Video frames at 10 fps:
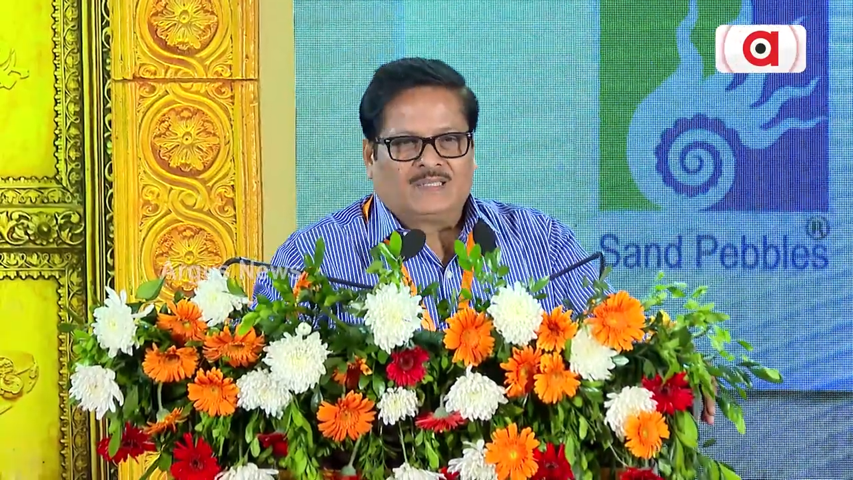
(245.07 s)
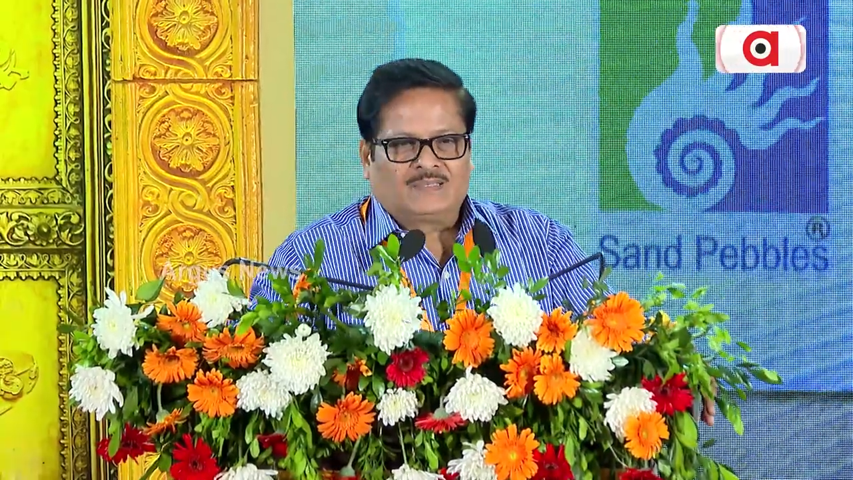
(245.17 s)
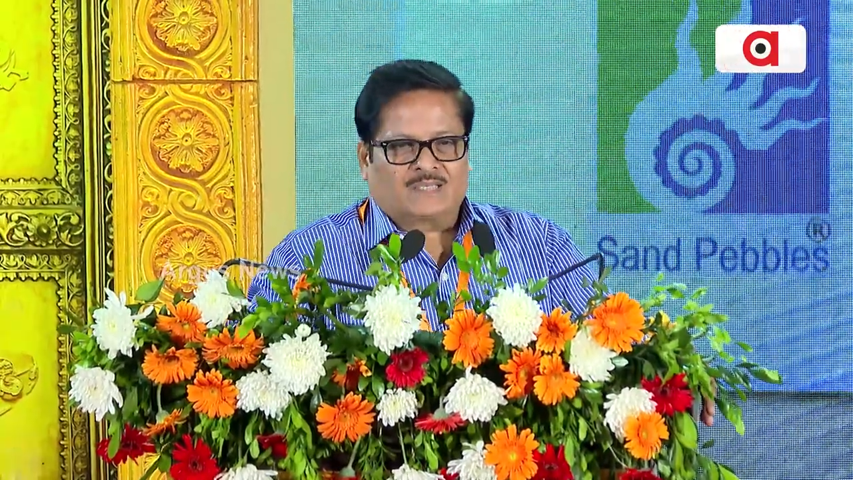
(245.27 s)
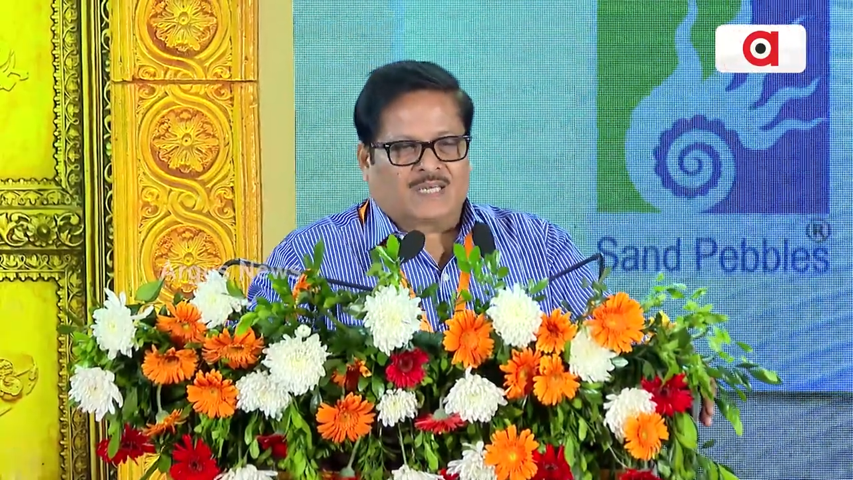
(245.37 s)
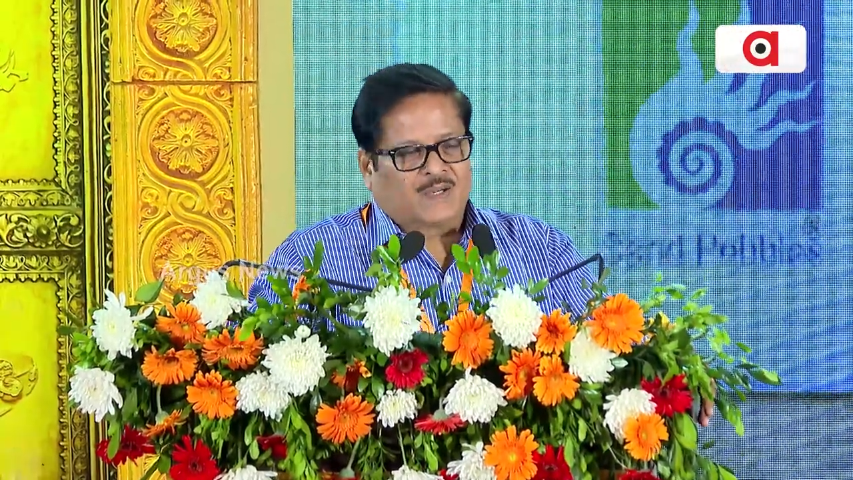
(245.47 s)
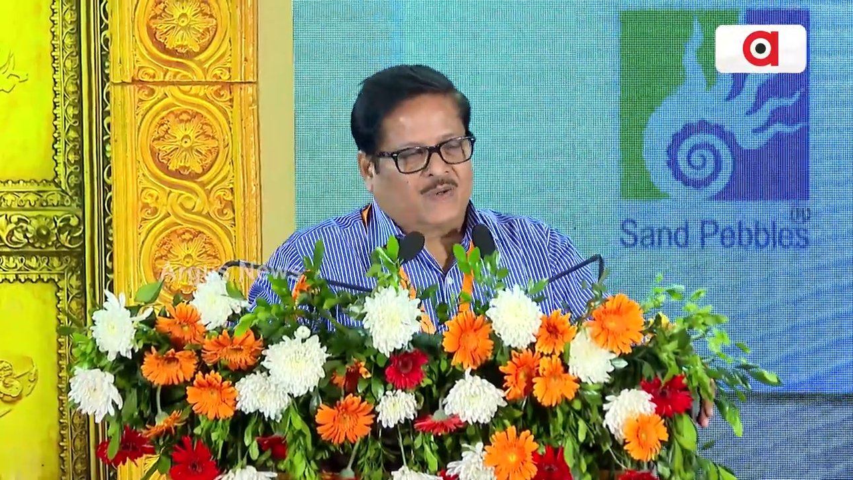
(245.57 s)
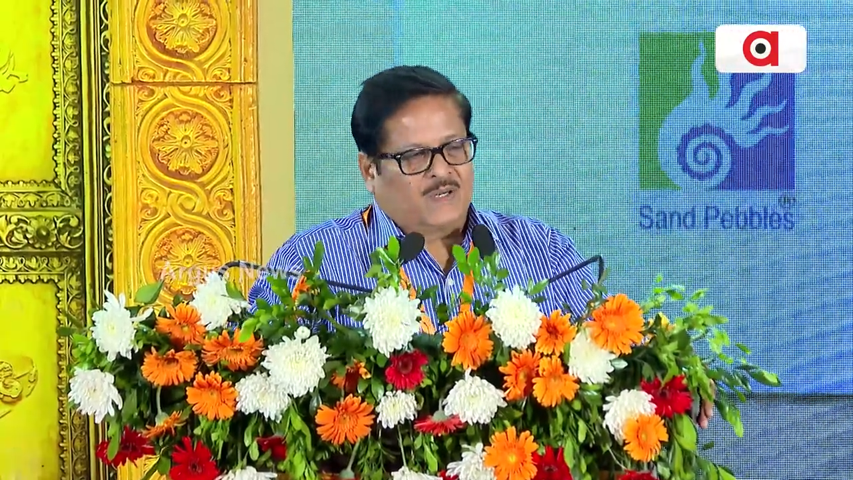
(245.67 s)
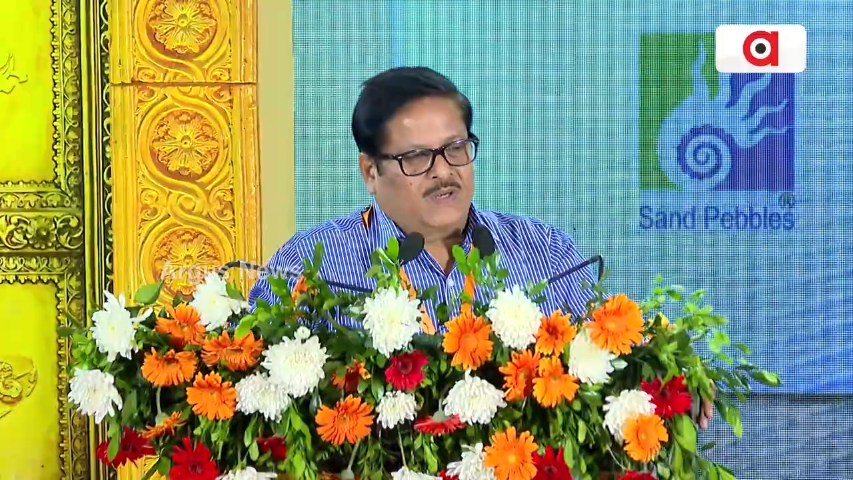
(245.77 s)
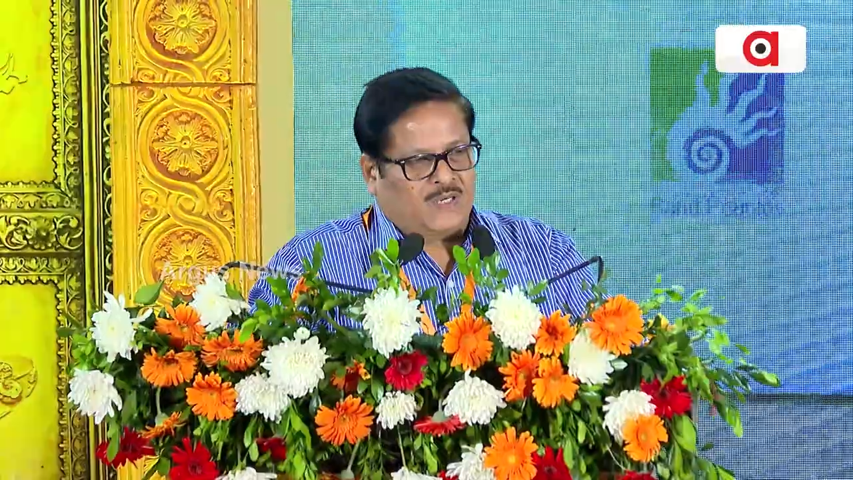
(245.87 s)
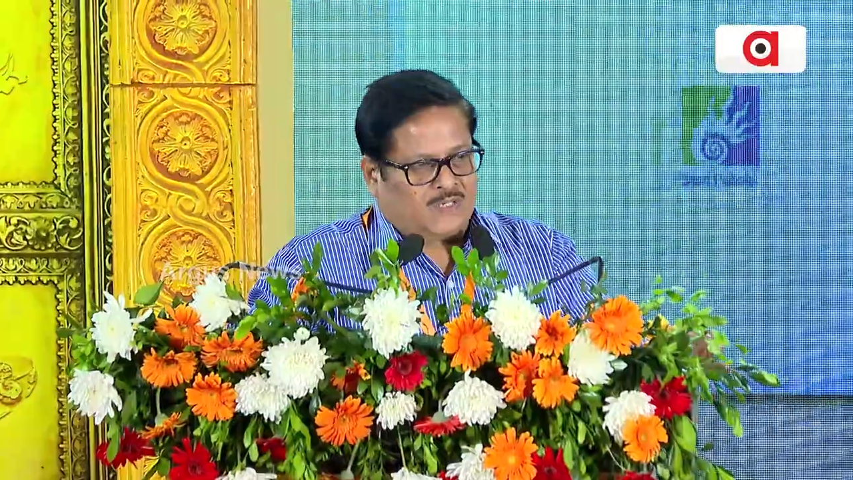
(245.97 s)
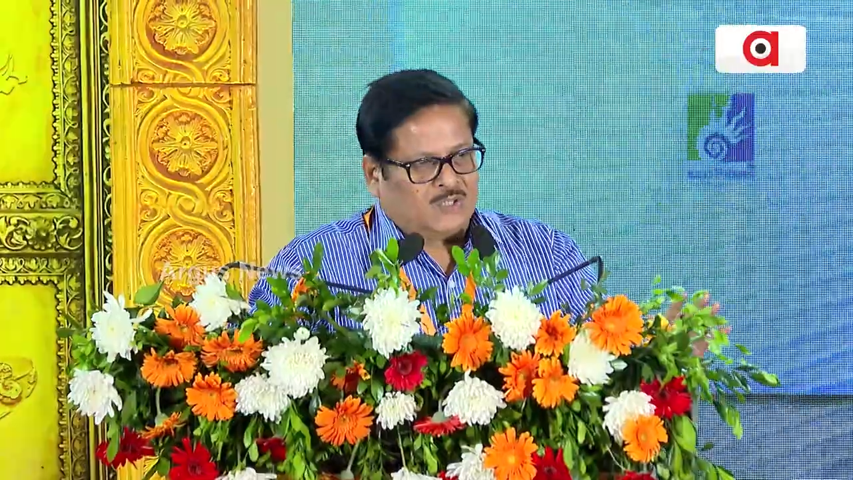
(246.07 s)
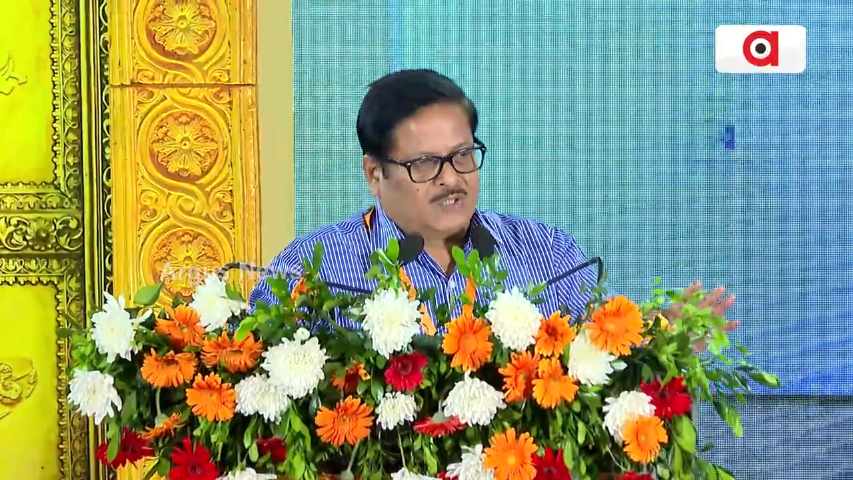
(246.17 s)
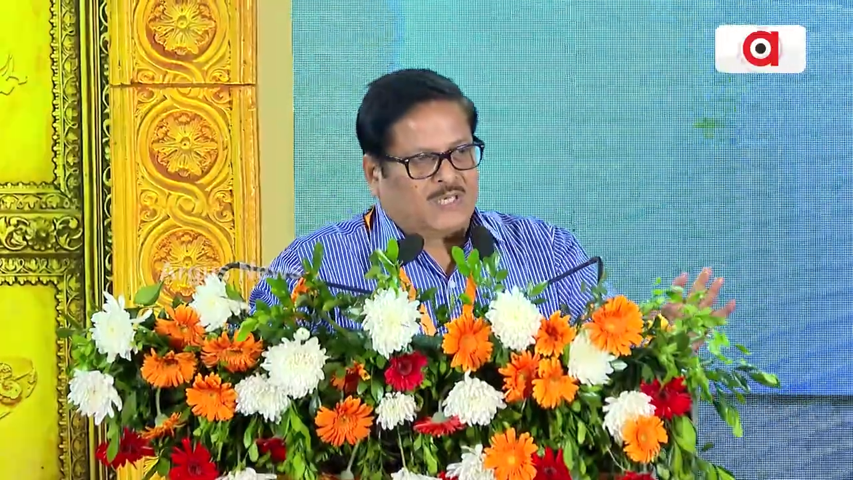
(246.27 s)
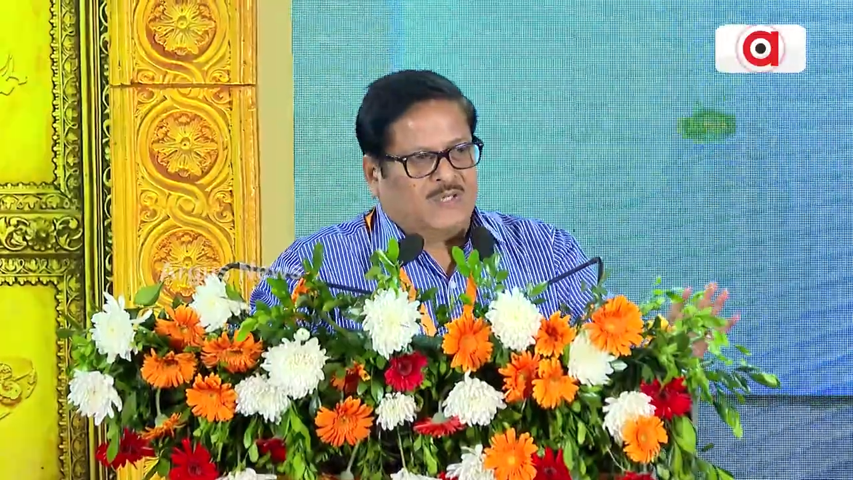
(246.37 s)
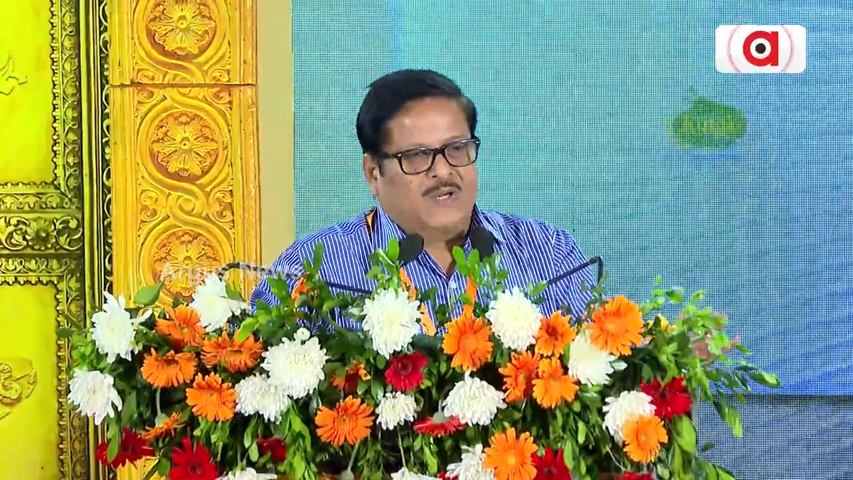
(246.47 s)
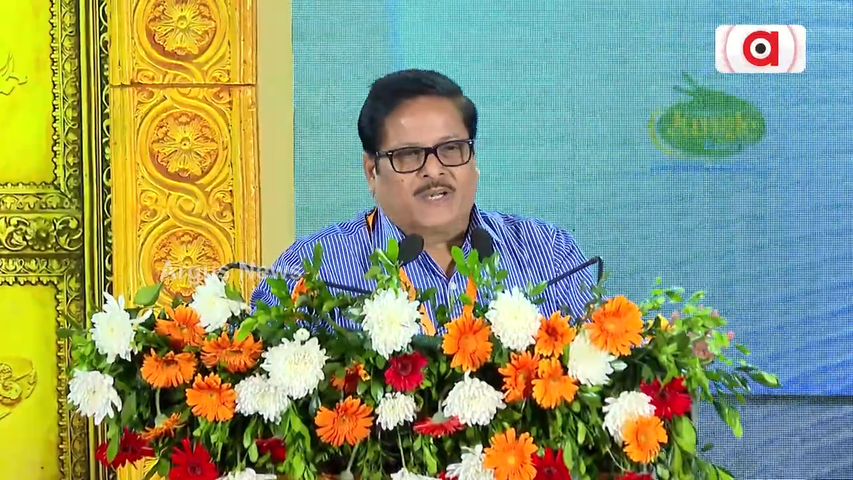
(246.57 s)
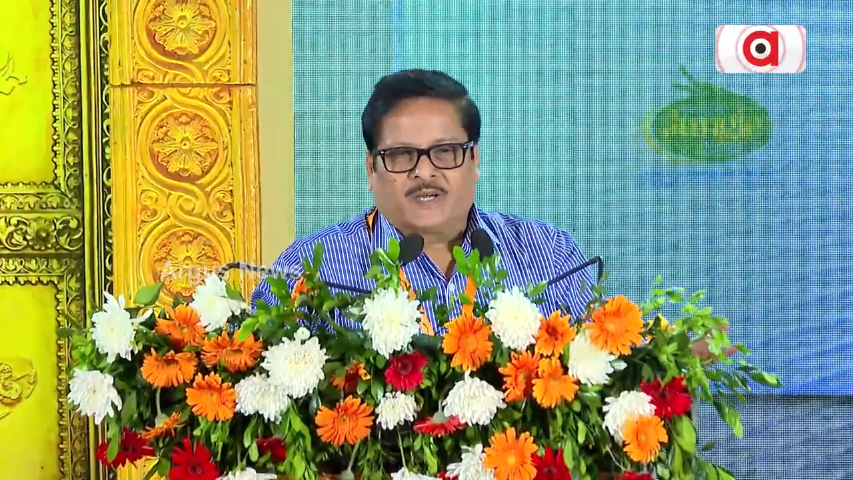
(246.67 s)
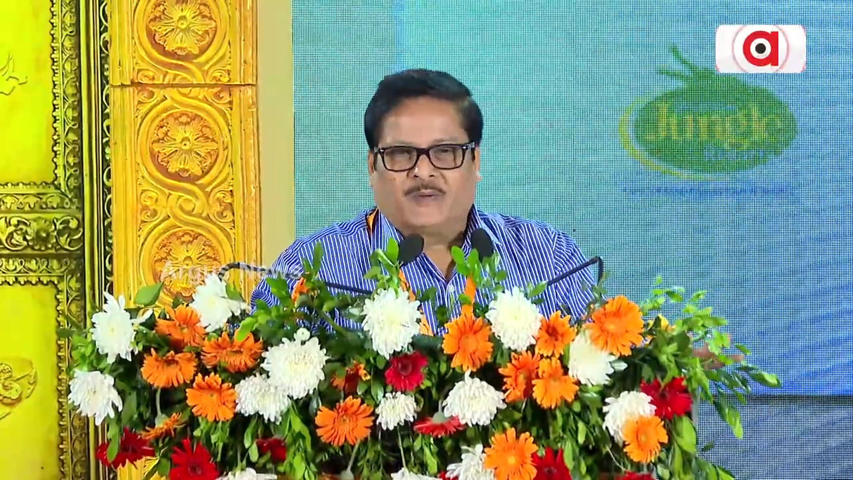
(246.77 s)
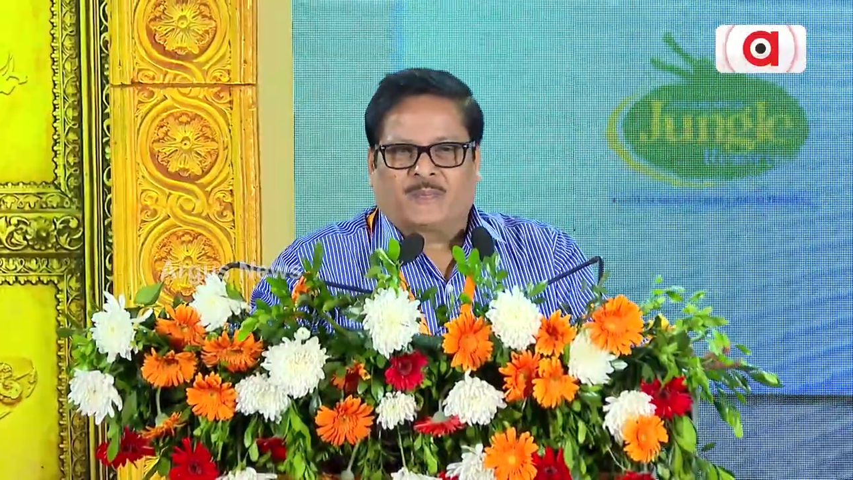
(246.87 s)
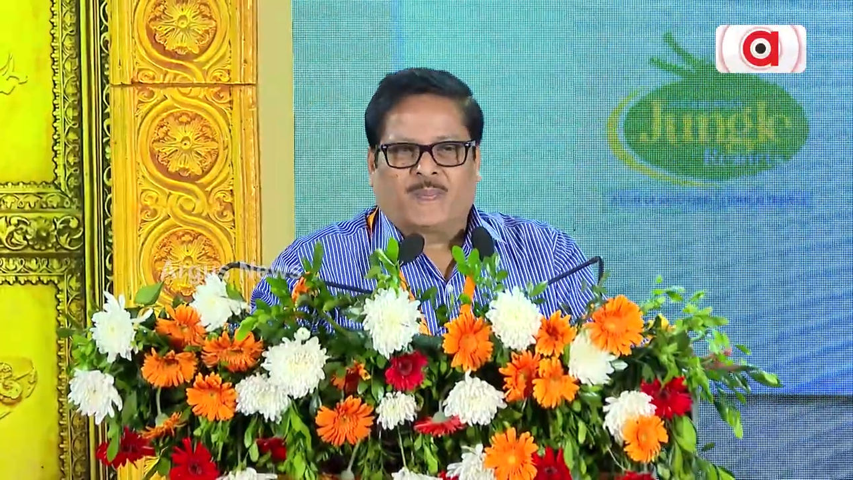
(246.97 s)
just started going on a
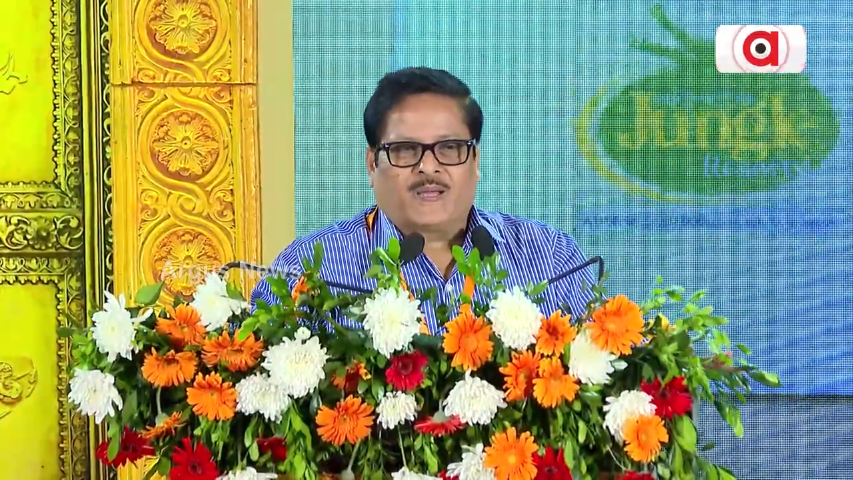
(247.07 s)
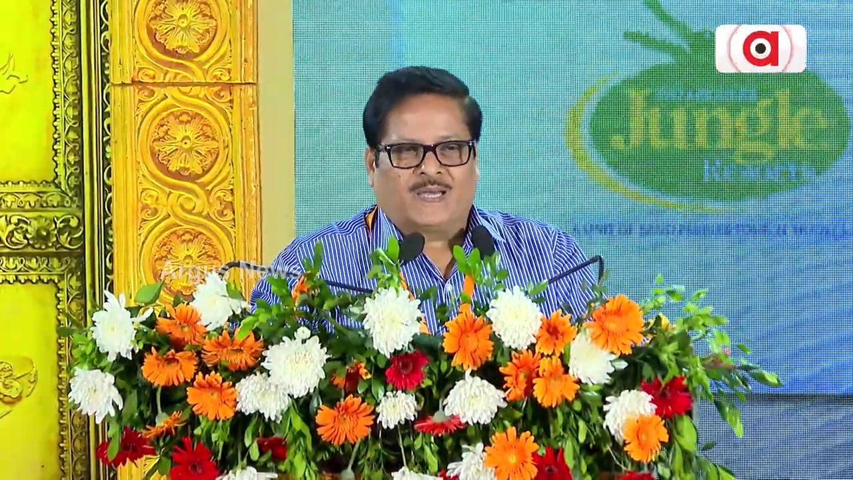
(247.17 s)
trip,